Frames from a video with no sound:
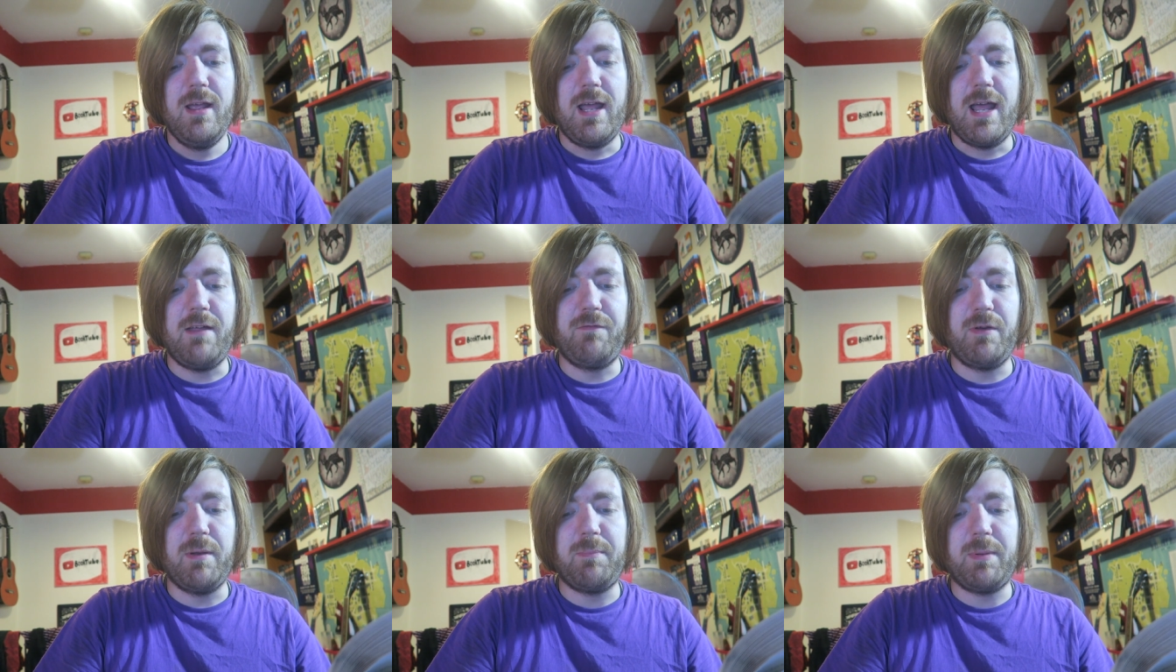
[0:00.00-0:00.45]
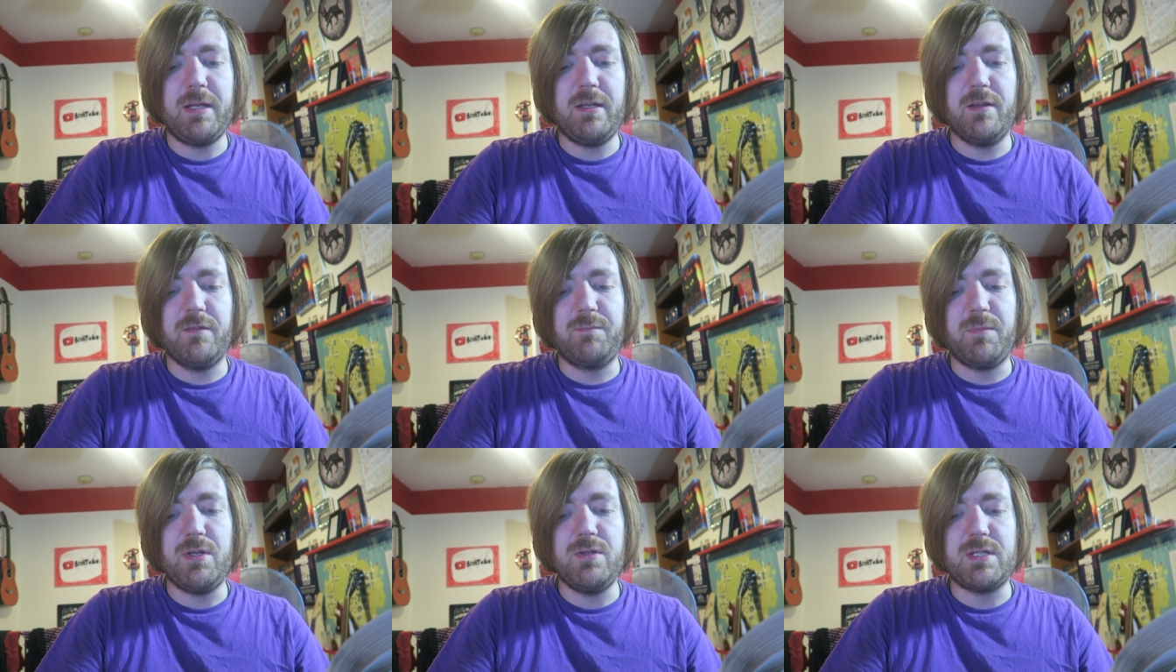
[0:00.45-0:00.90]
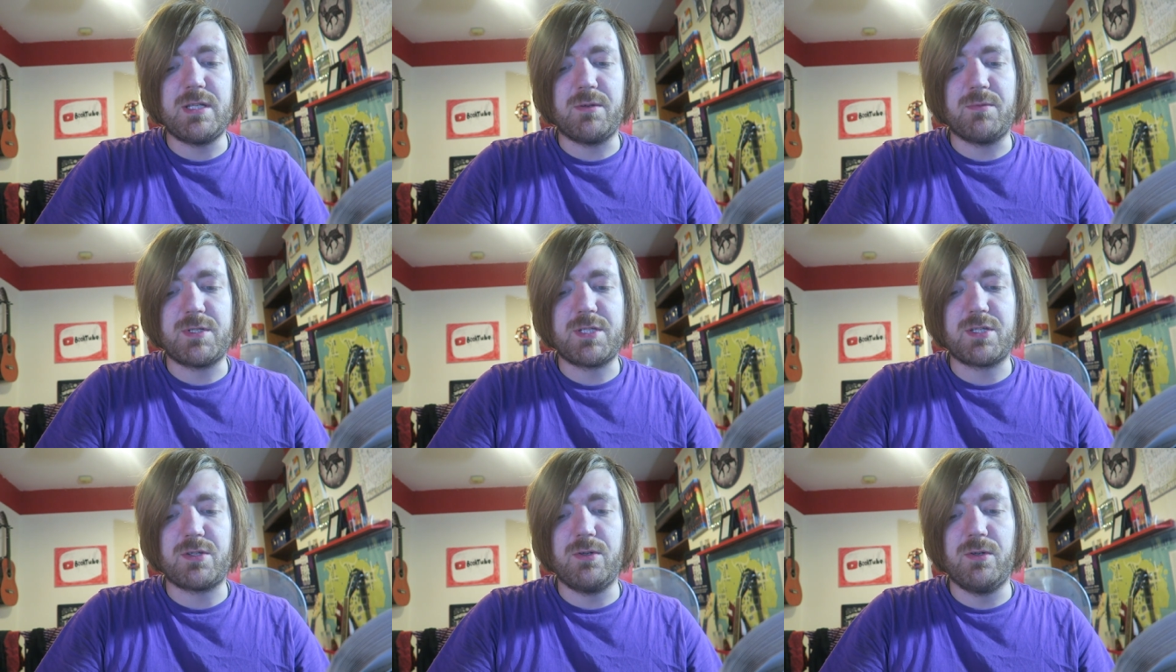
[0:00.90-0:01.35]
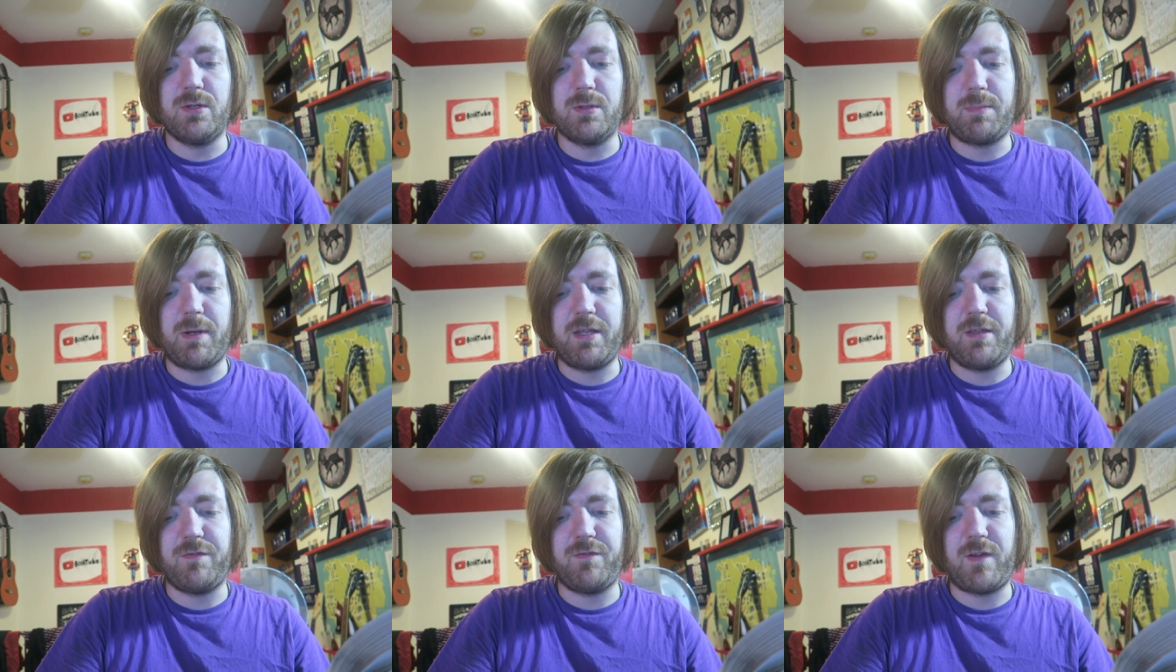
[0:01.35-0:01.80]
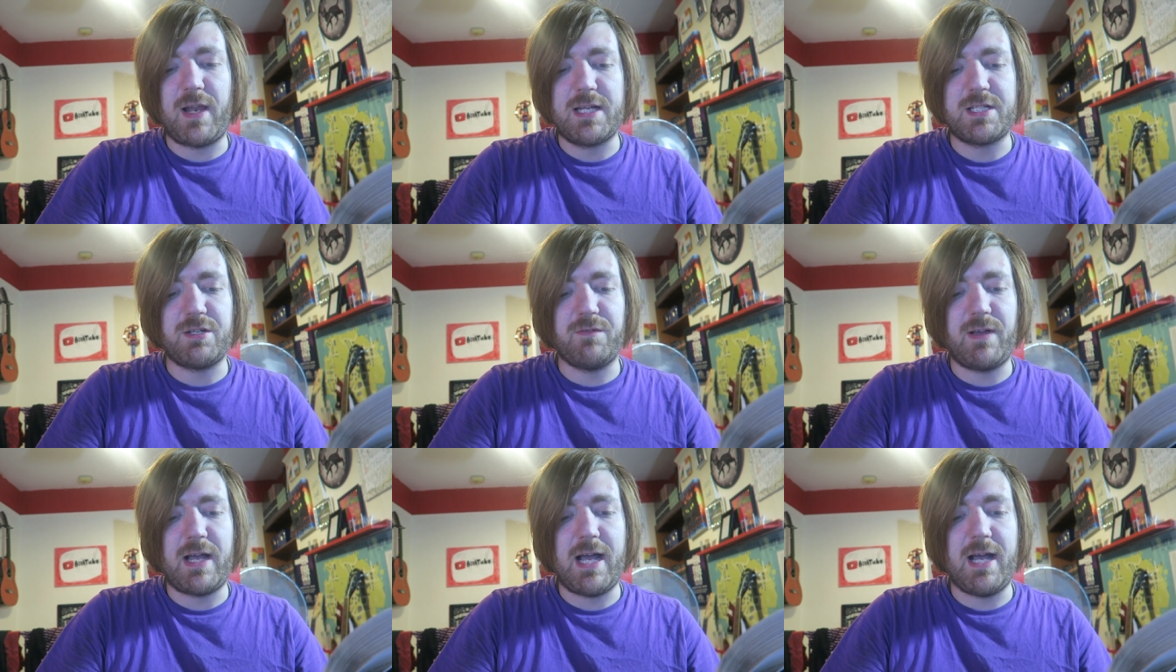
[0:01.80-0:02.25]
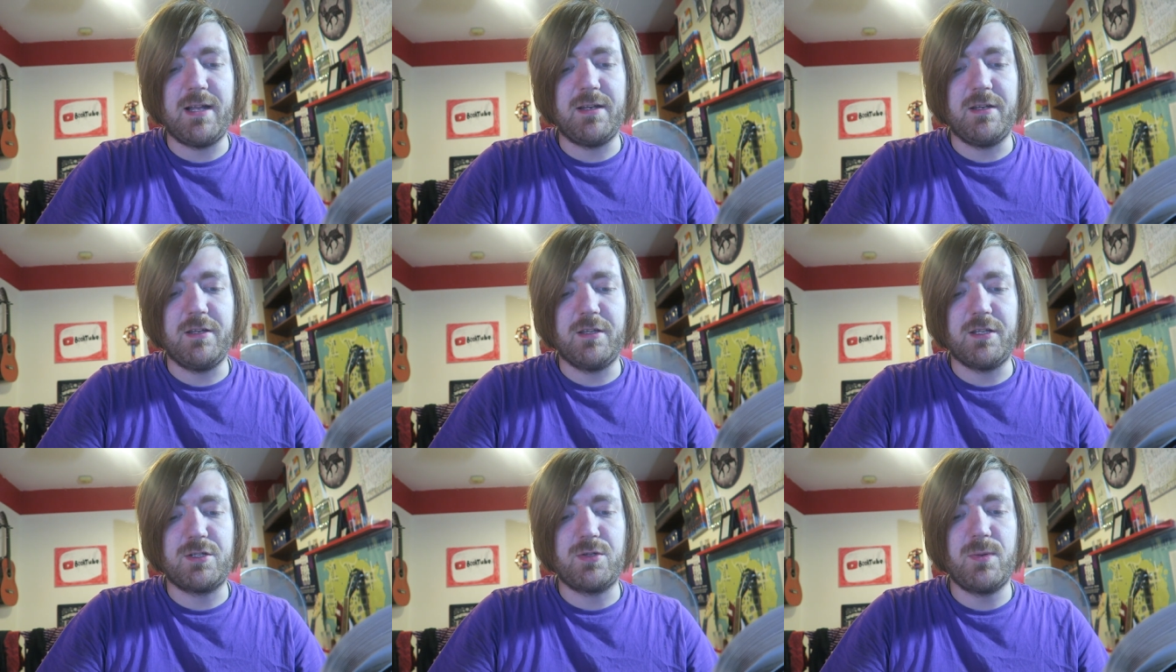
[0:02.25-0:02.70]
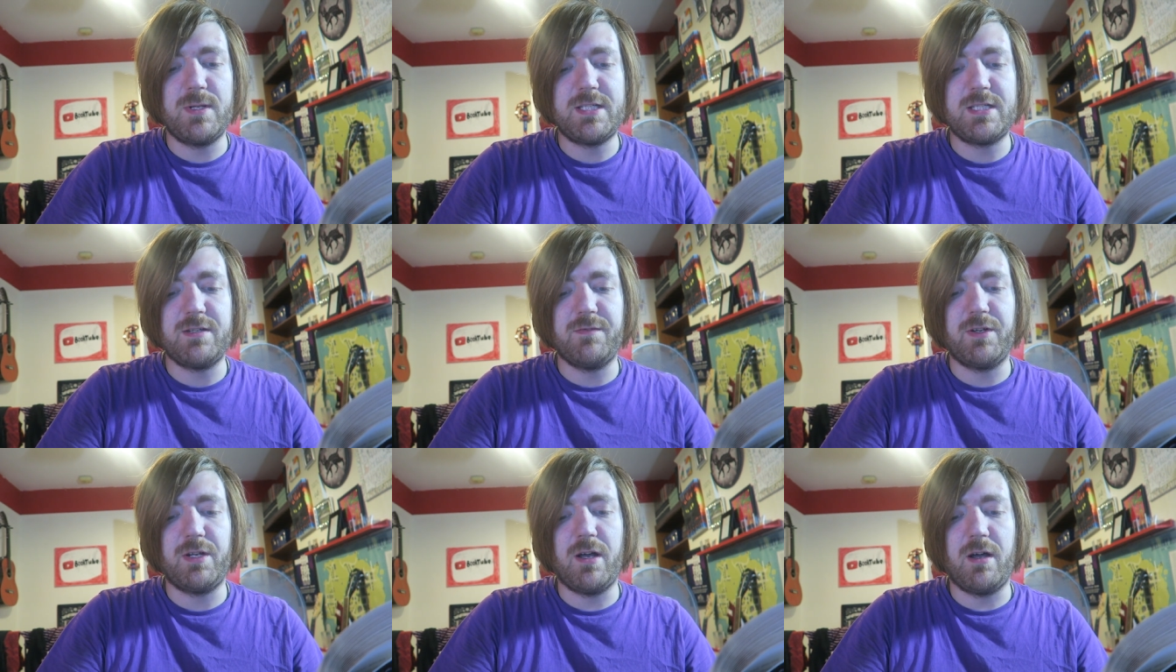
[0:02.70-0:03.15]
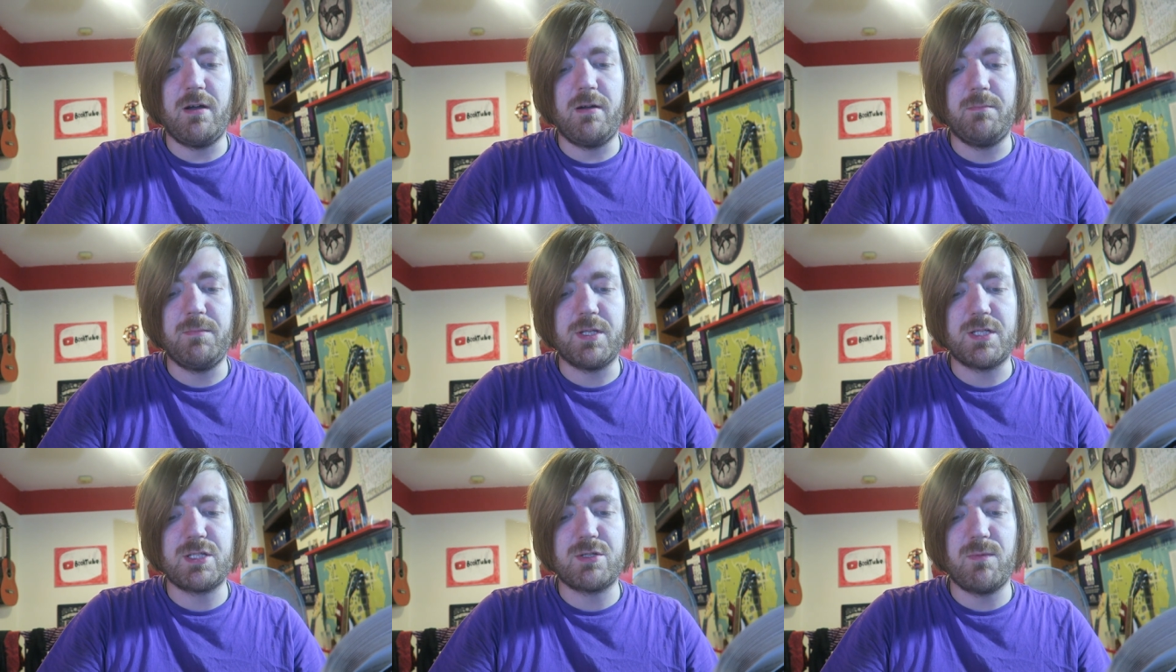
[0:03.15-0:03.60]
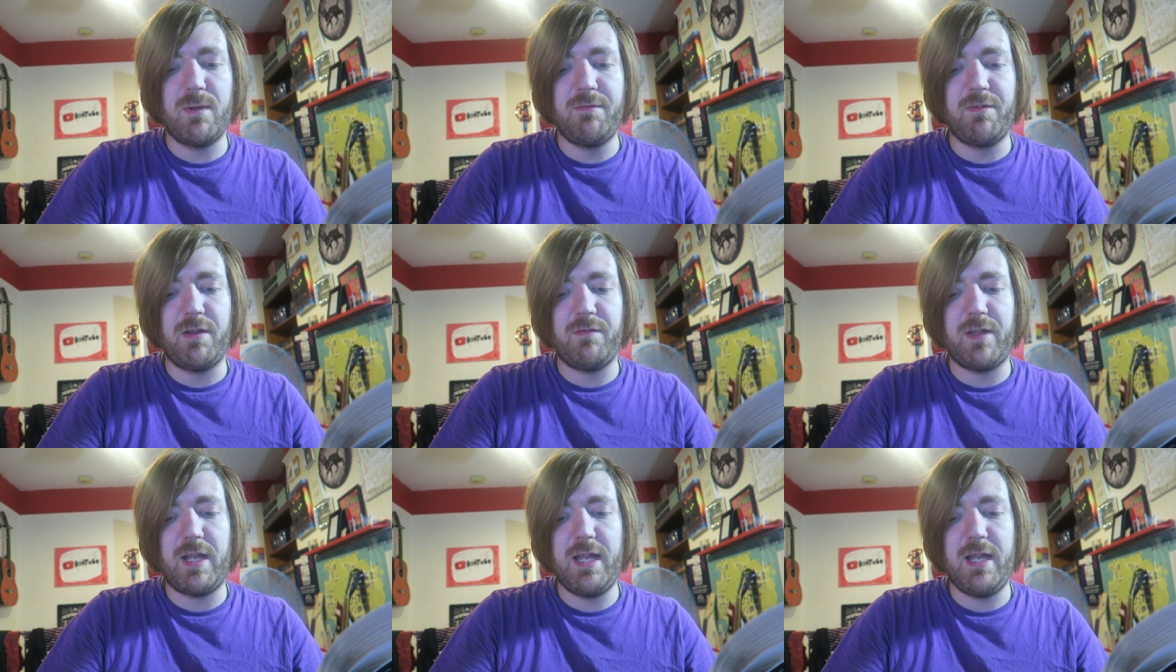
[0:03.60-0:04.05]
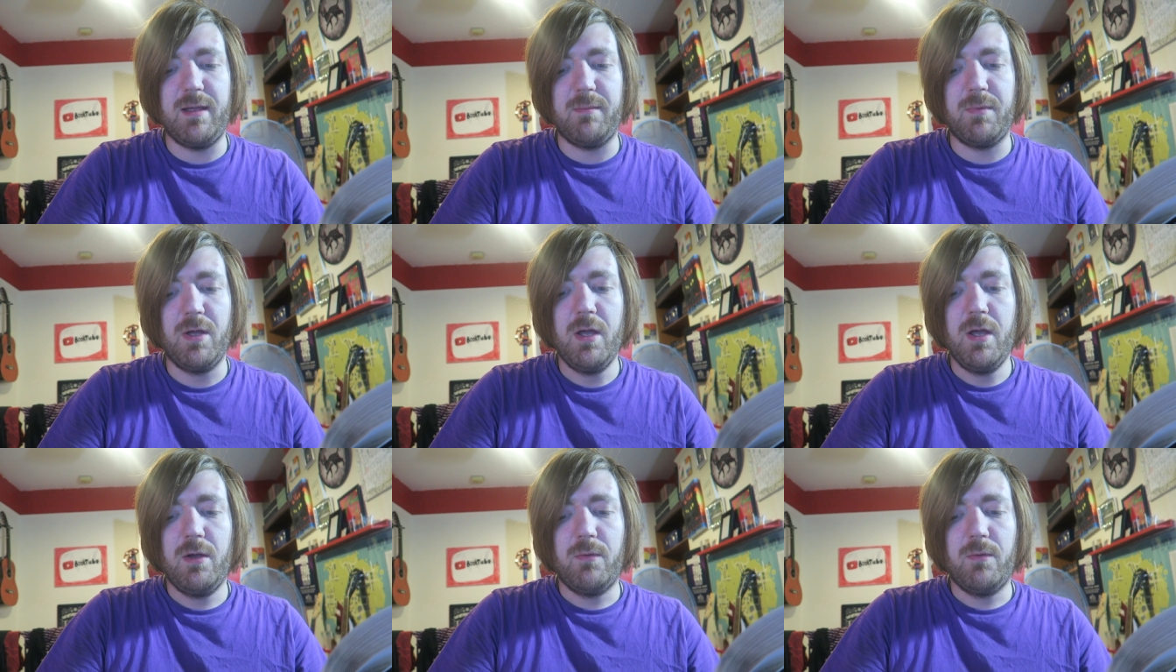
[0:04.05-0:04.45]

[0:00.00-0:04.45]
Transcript: Every beat of music was scored by the flash of a hand, the twist of an arm, the swivel of a hip,